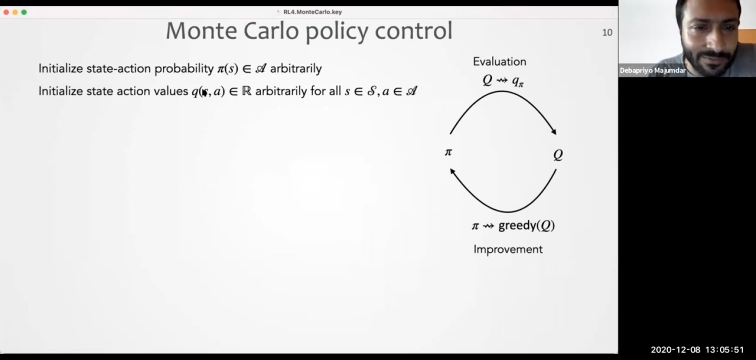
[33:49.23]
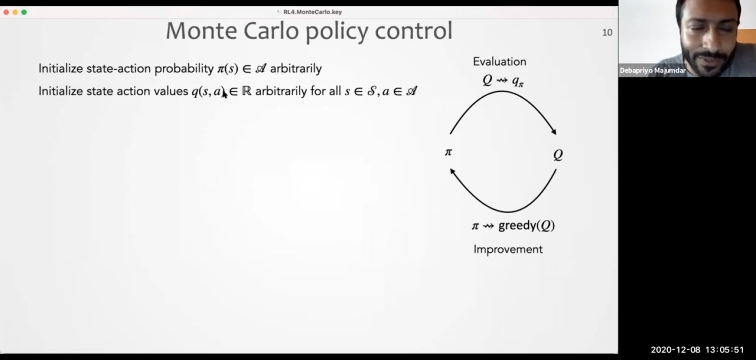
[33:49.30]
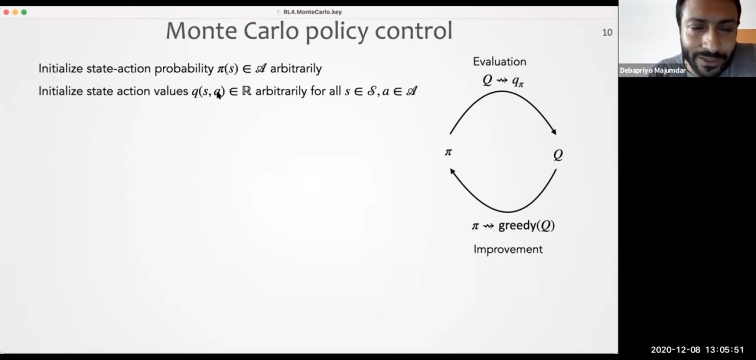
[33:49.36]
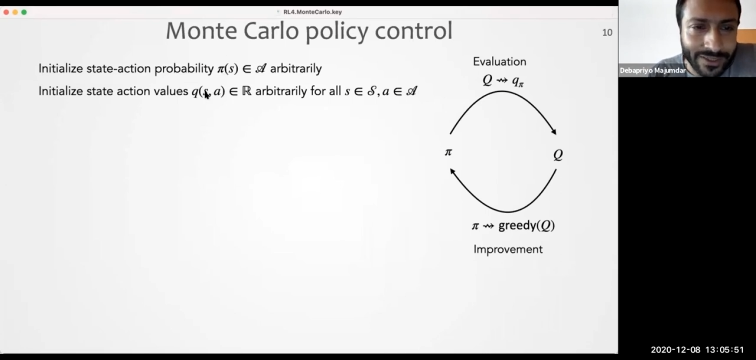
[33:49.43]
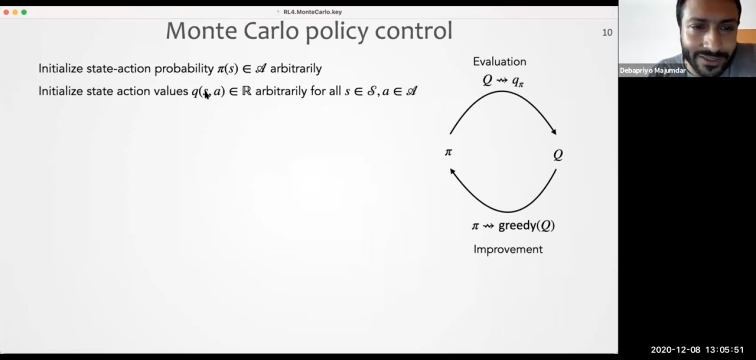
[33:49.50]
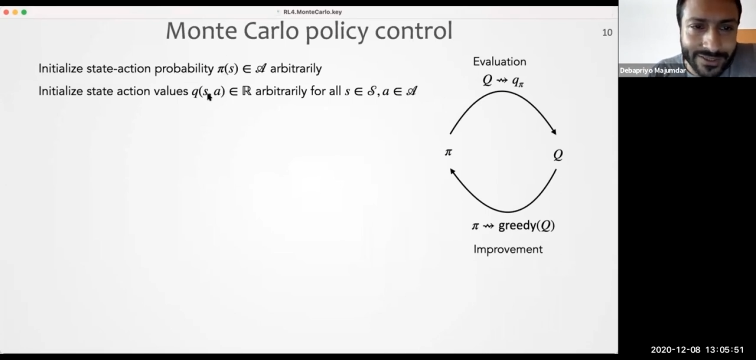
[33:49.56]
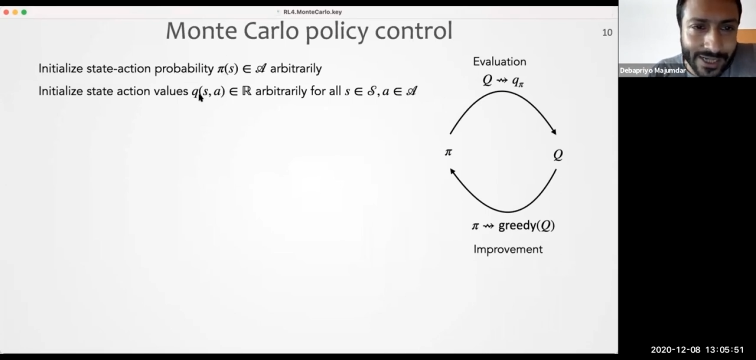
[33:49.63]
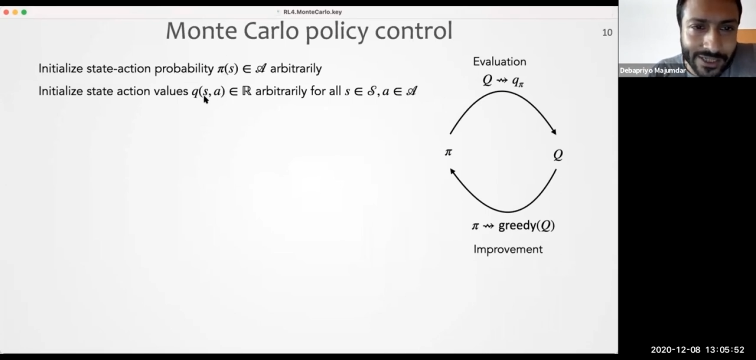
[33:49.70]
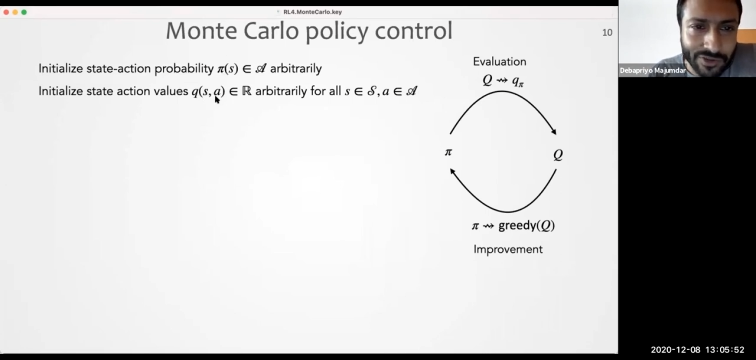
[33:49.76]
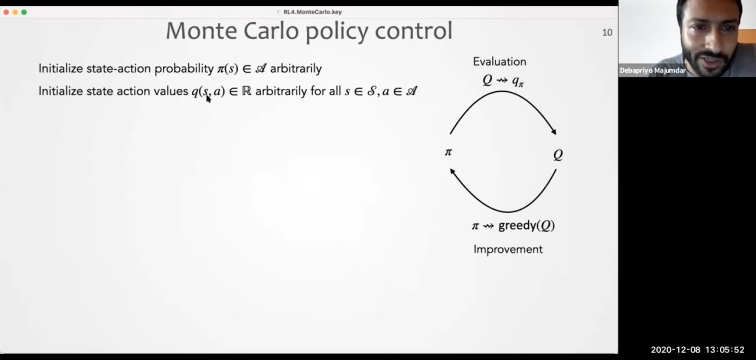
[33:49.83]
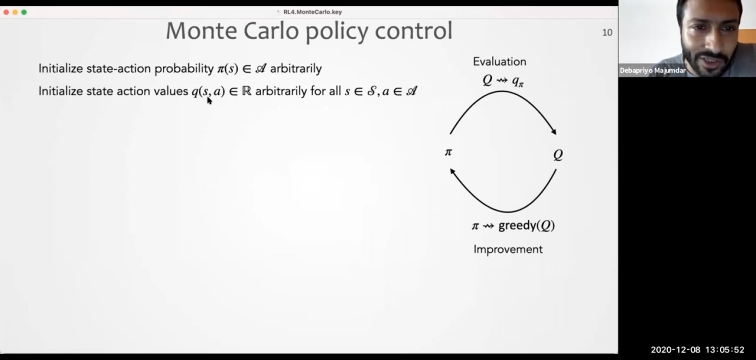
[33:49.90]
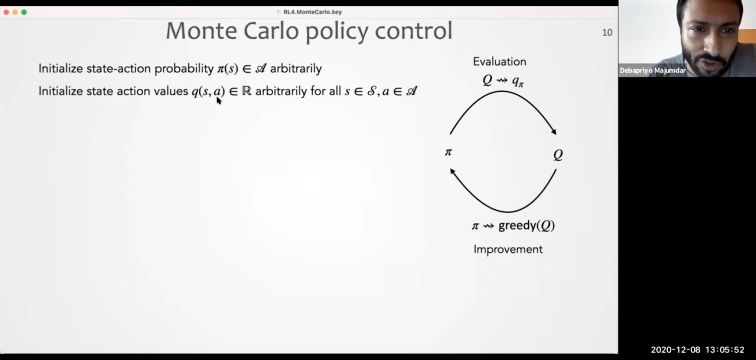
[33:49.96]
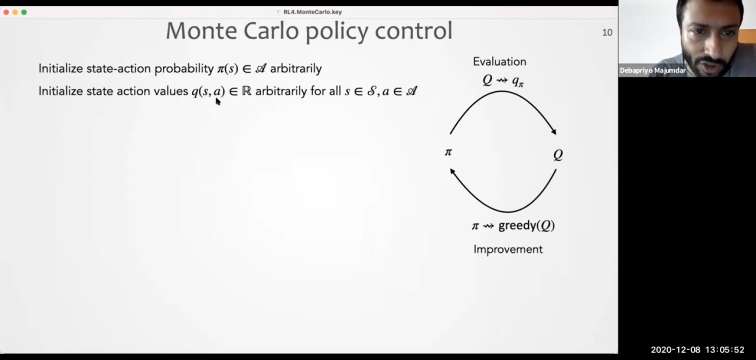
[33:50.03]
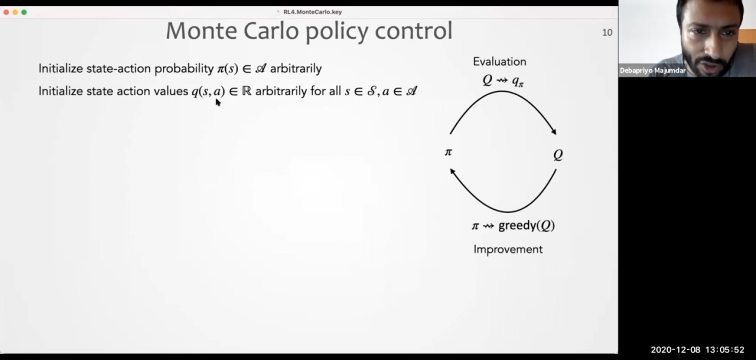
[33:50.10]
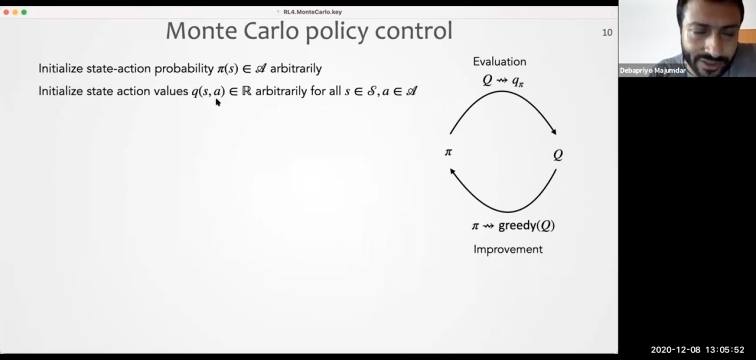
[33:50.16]
but it's actually
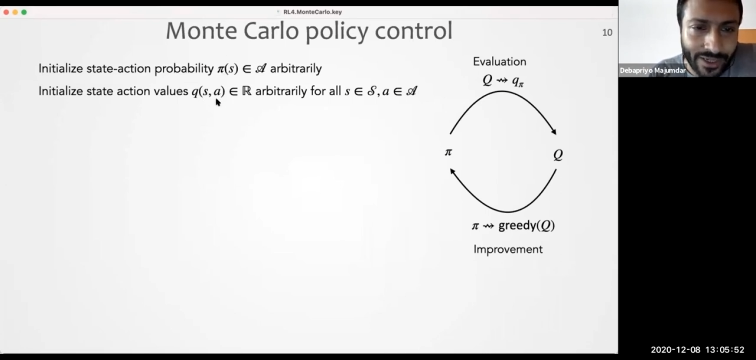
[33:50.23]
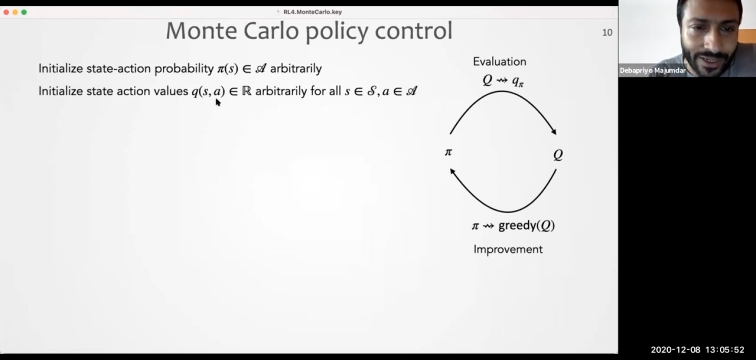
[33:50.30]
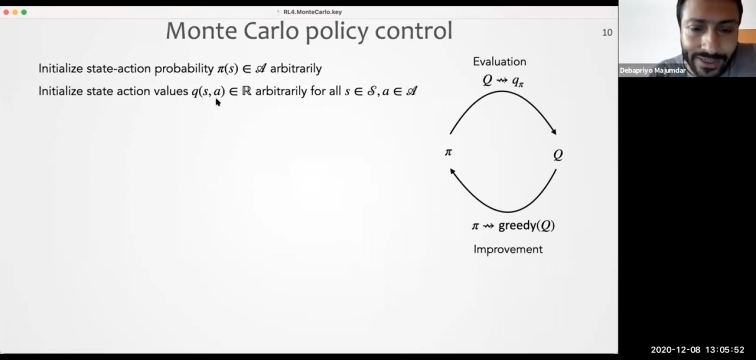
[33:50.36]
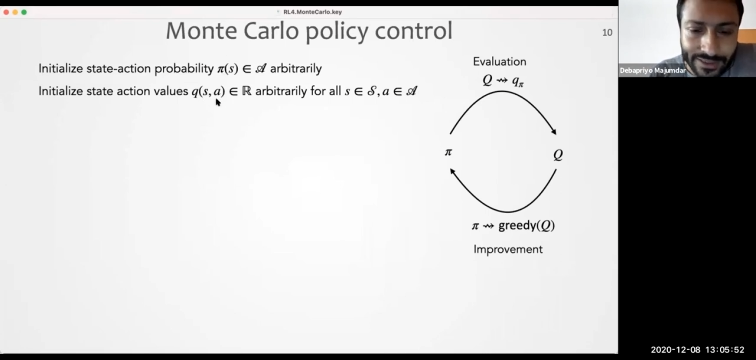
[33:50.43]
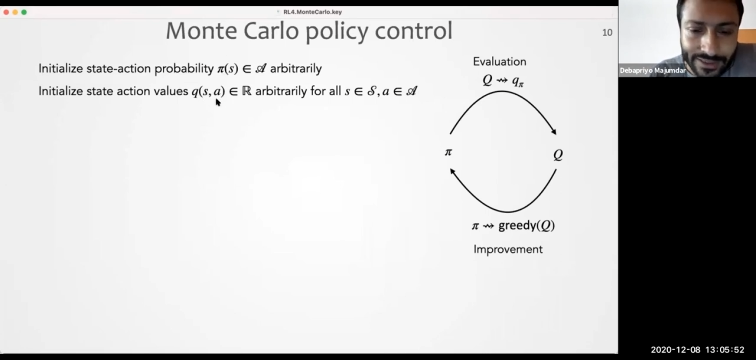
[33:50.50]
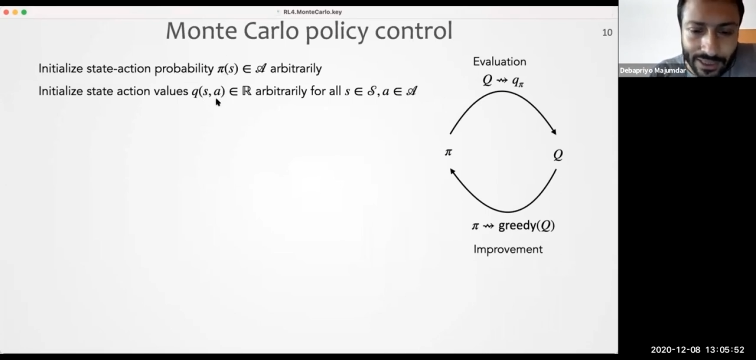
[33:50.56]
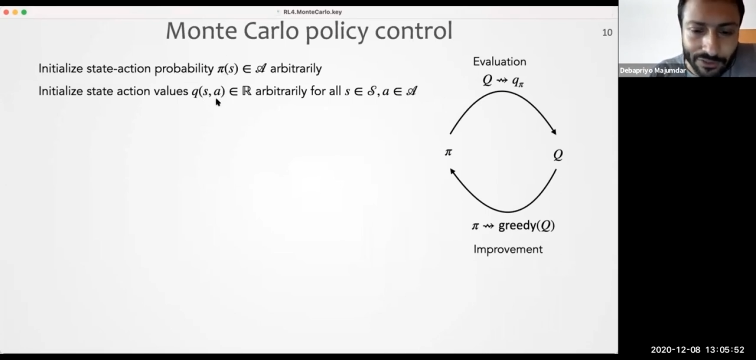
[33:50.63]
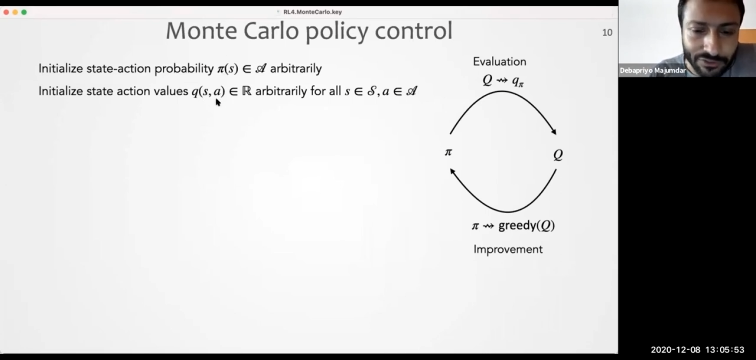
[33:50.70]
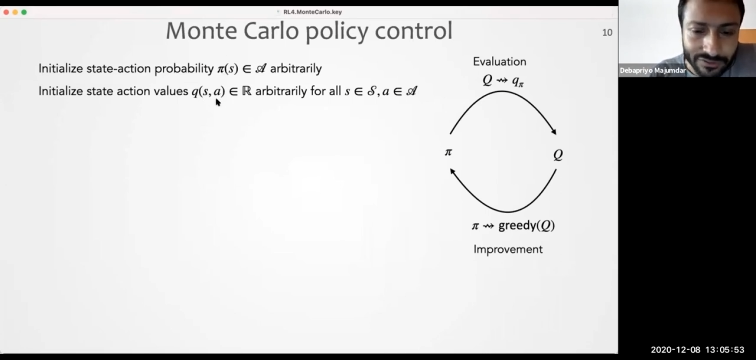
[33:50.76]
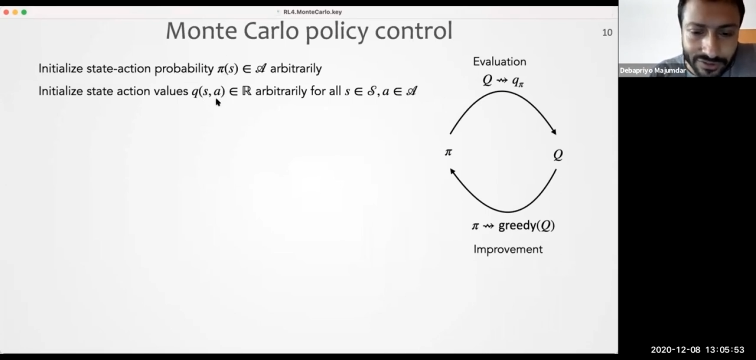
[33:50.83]
not right now.